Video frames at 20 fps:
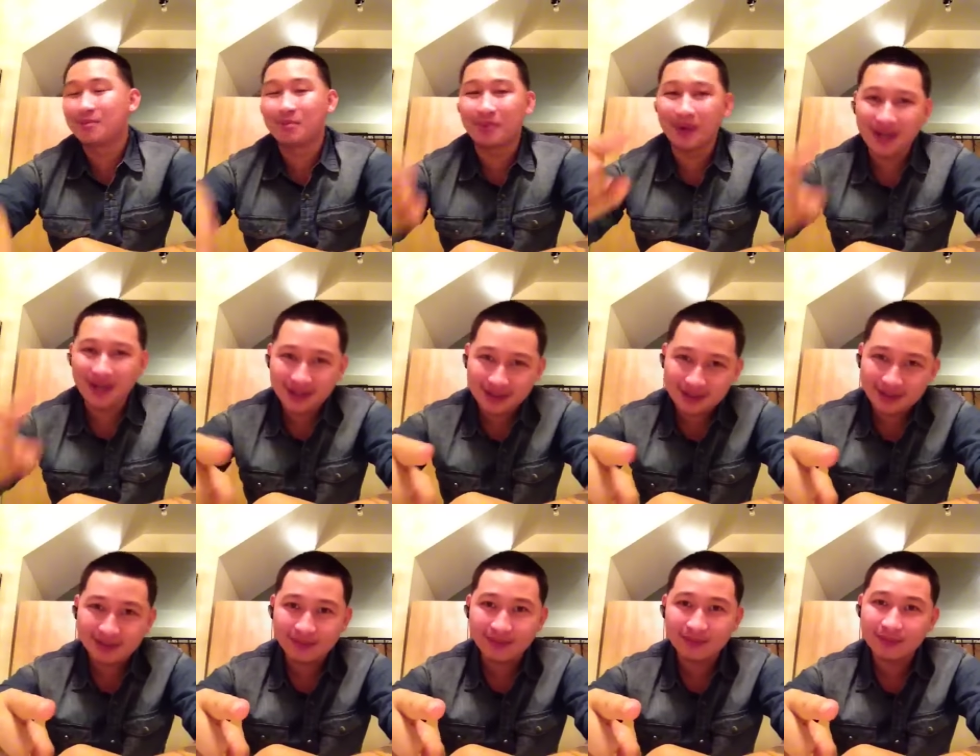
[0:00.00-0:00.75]

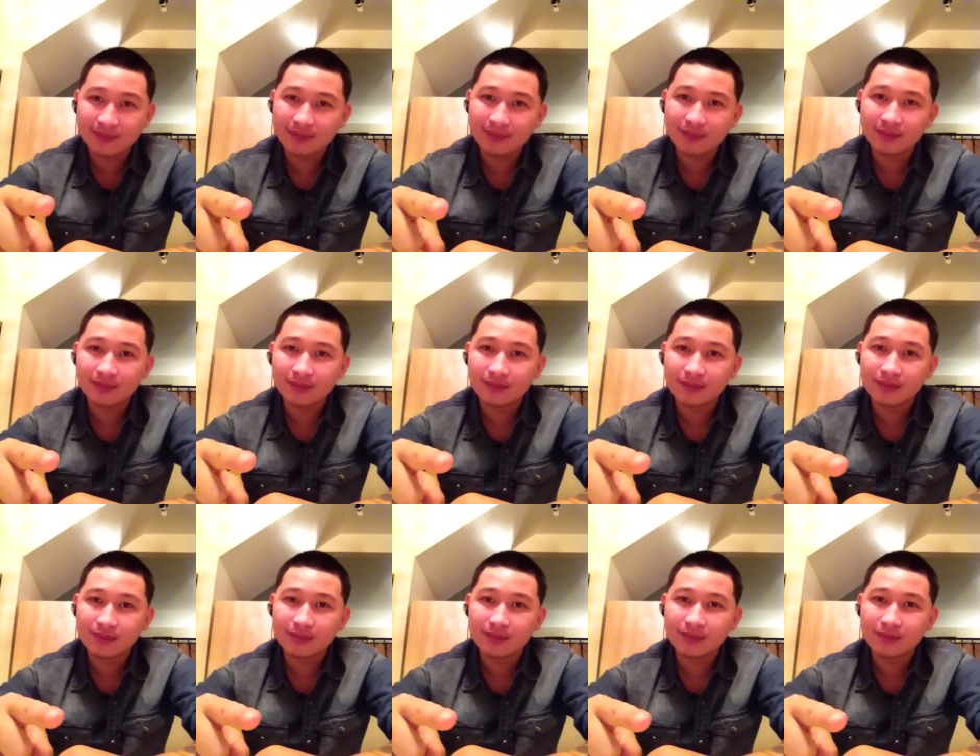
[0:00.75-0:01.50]
But
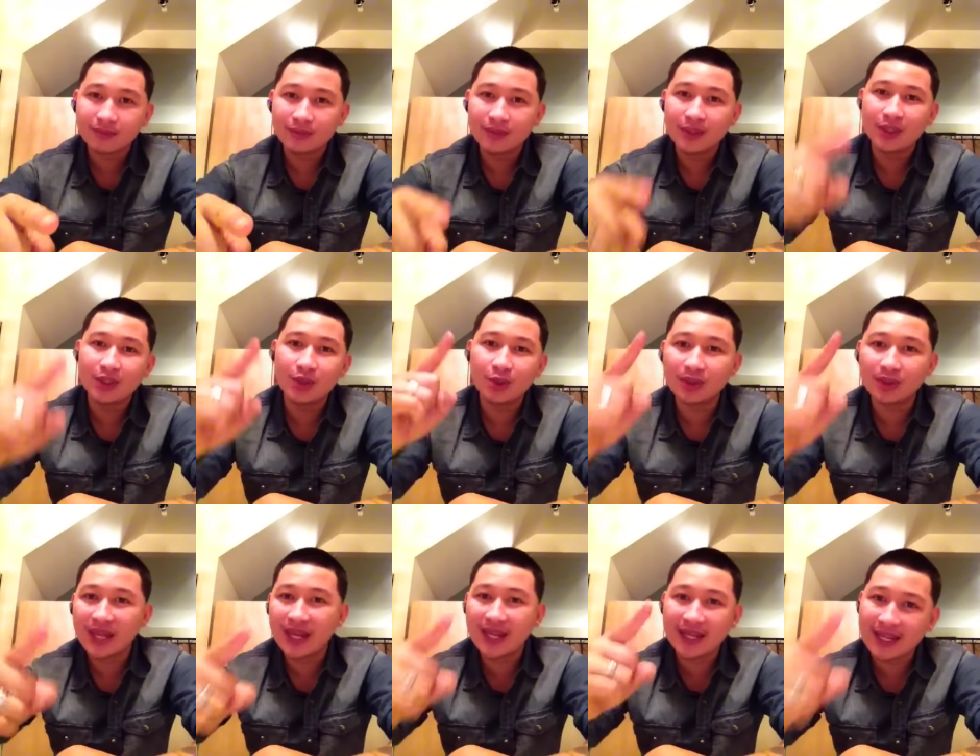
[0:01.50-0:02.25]
you know
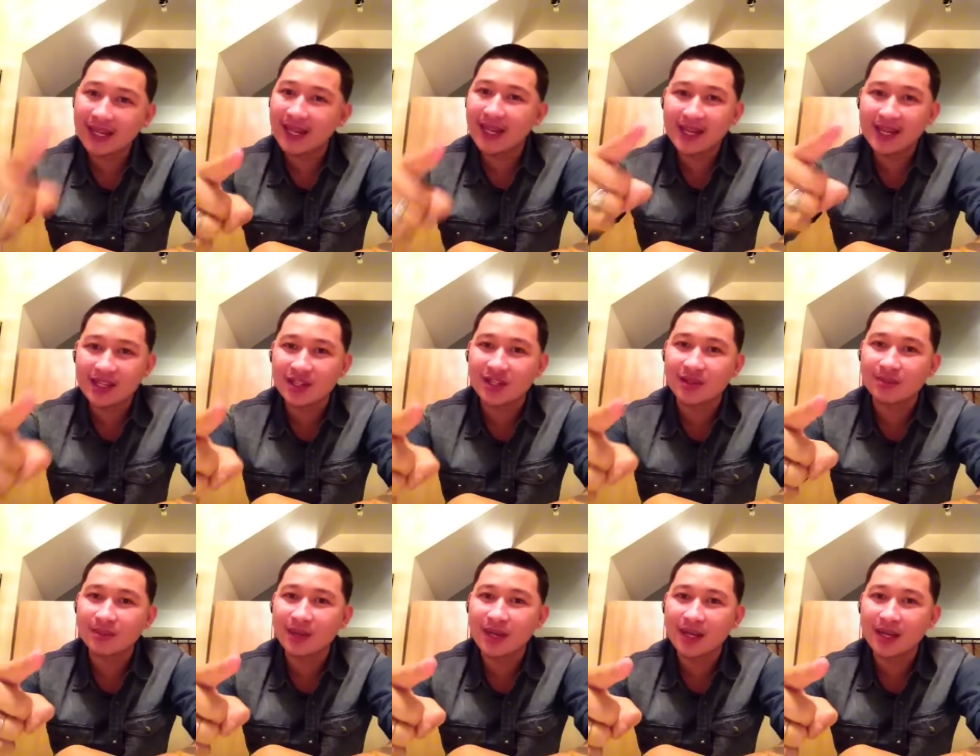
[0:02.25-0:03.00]
Danny
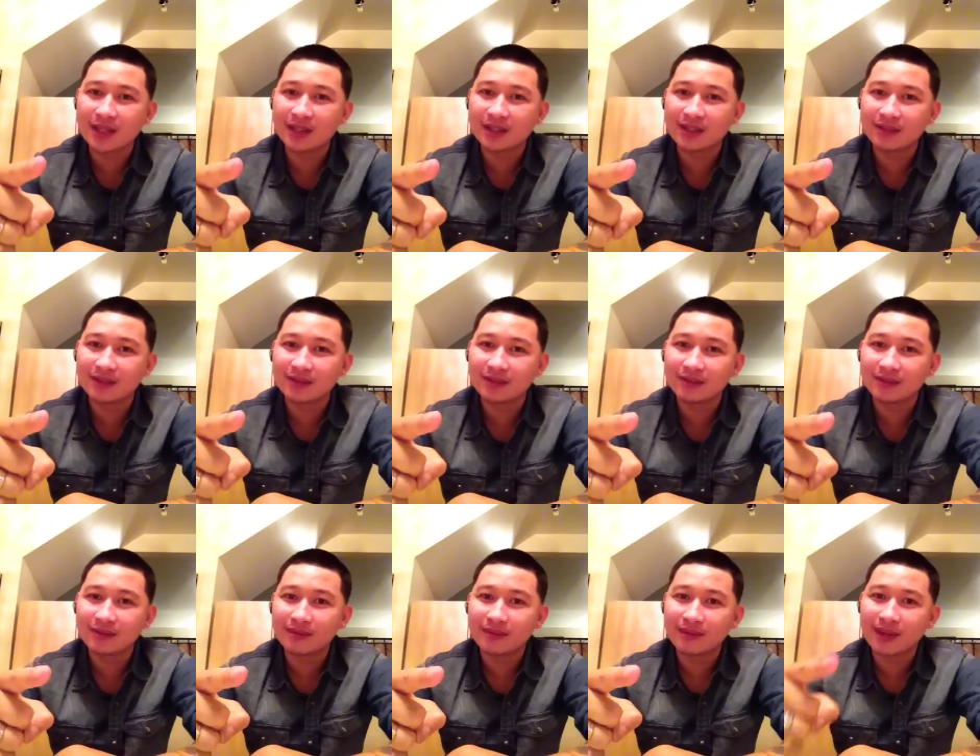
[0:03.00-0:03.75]
Hansen, man.
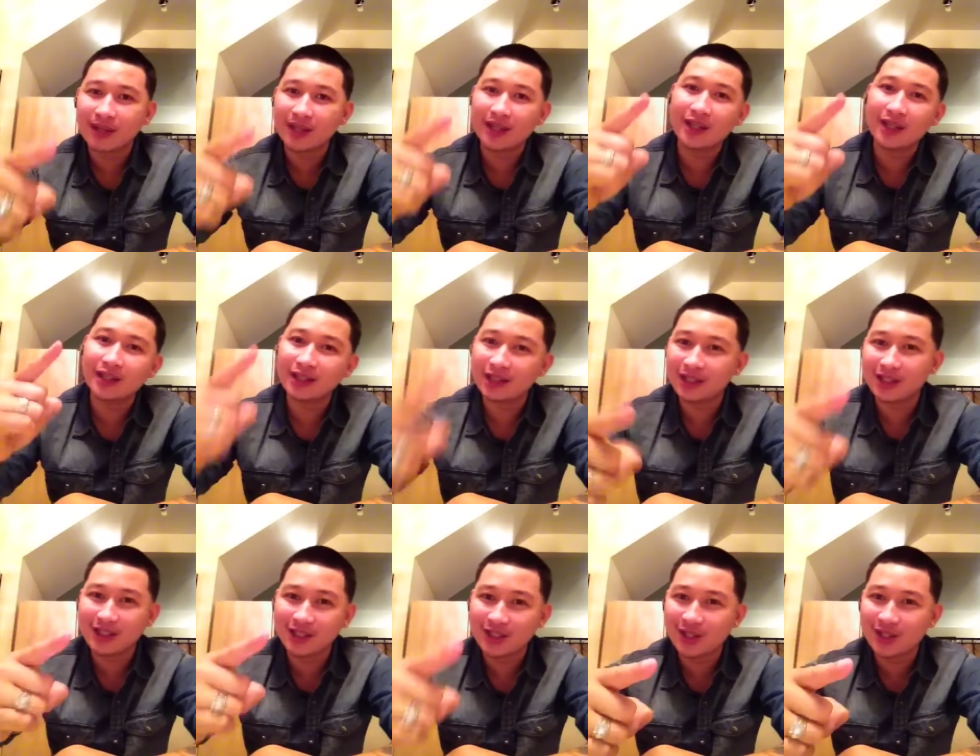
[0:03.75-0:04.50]
I get
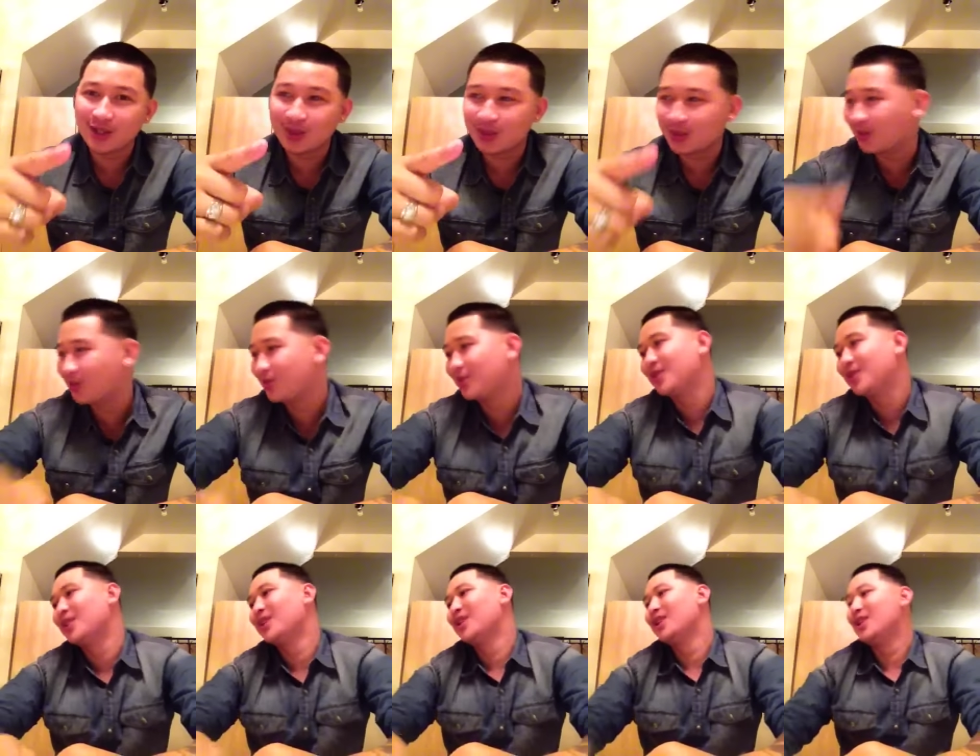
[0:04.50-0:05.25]
lucky too.
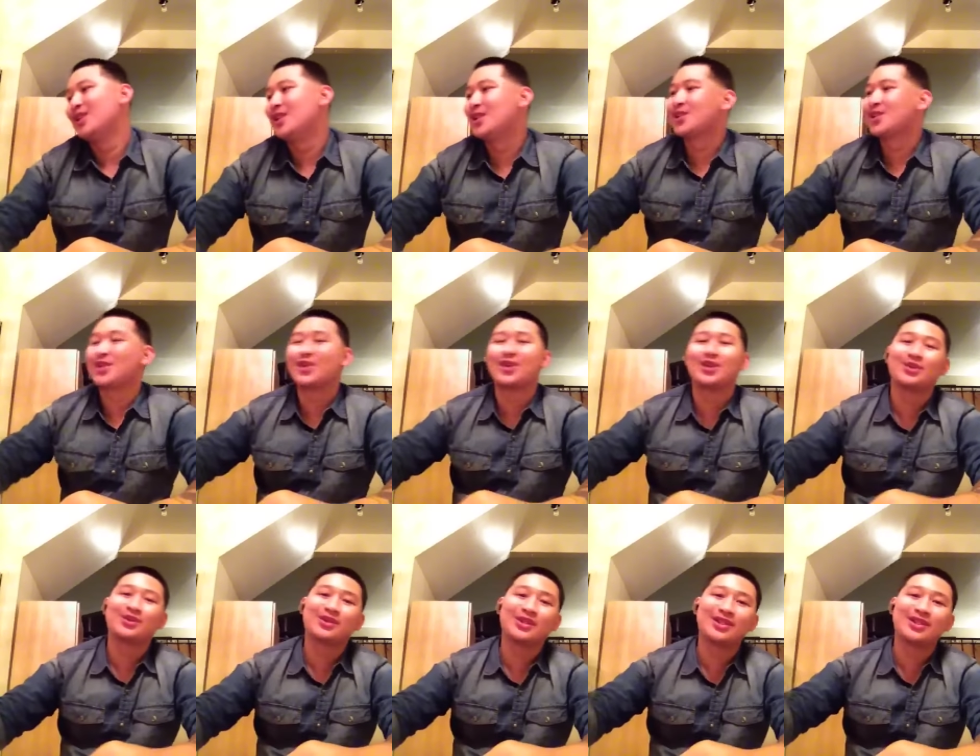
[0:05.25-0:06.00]

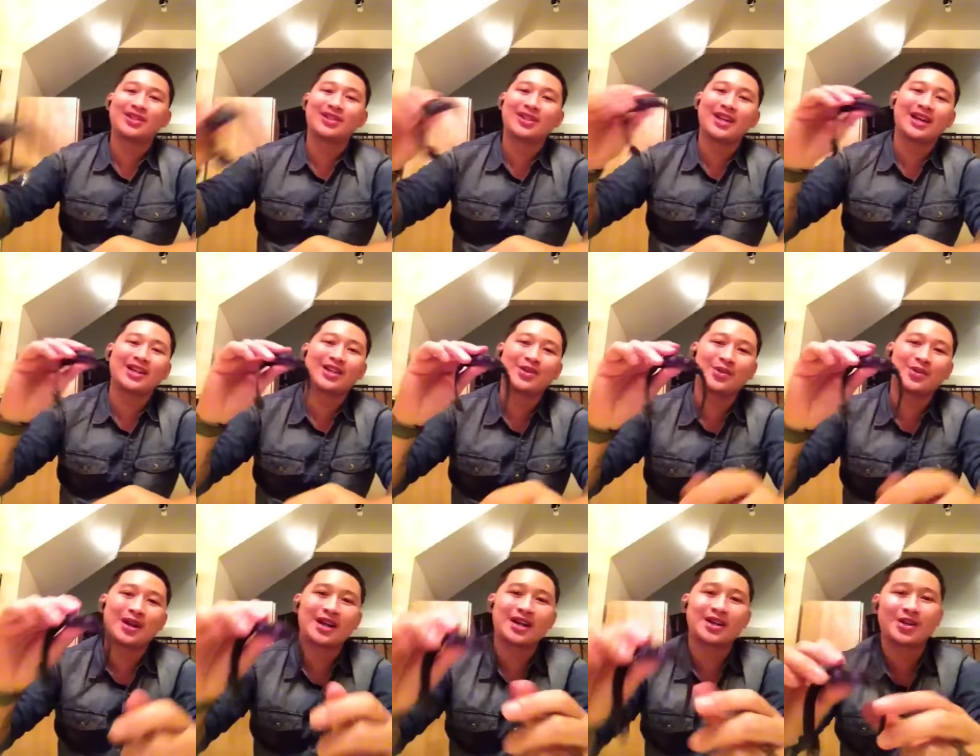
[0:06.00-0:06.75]
So this is actually
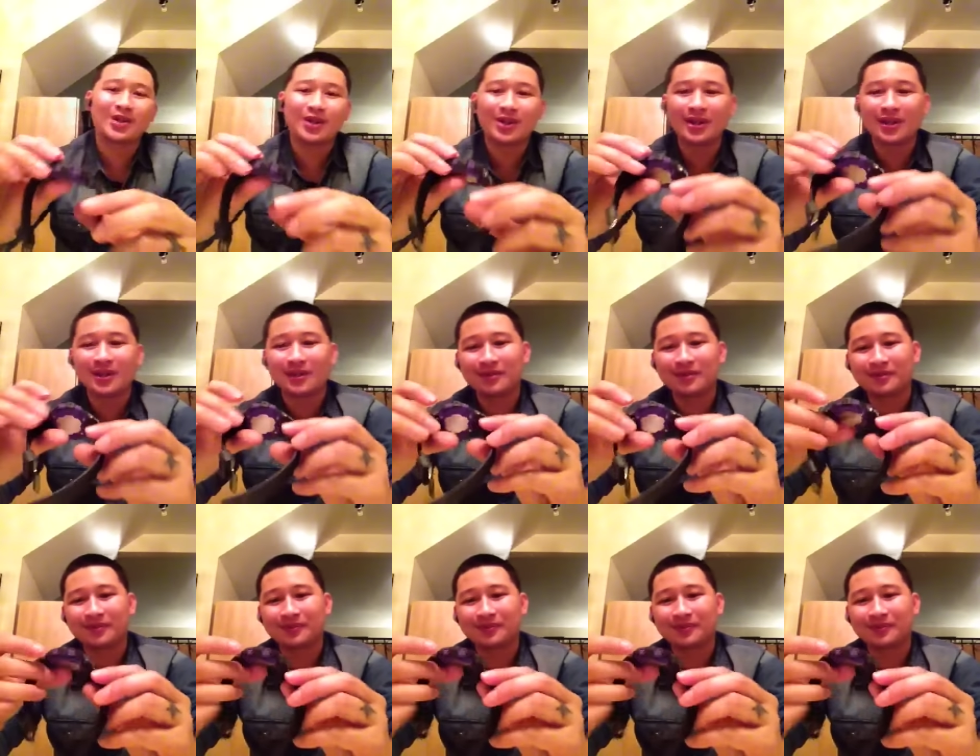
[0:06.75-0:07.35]
what I caught.